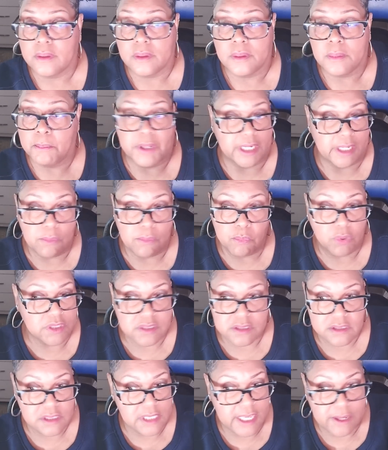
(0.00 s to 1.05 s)
But it
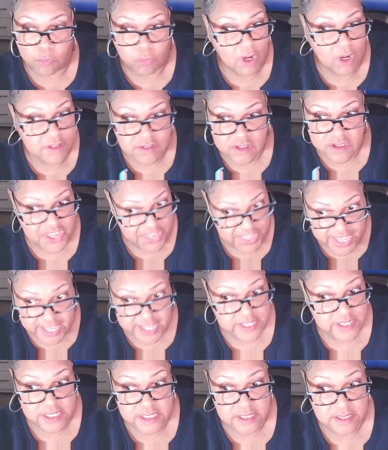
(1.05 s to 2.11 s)
wasn't
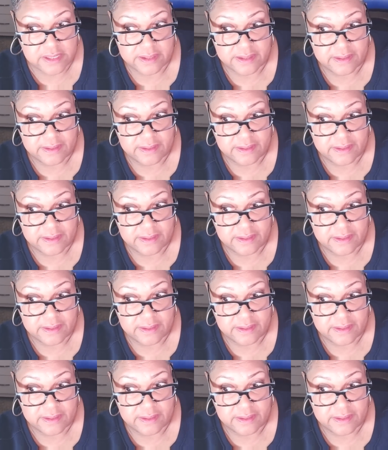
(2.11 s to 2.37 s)
this.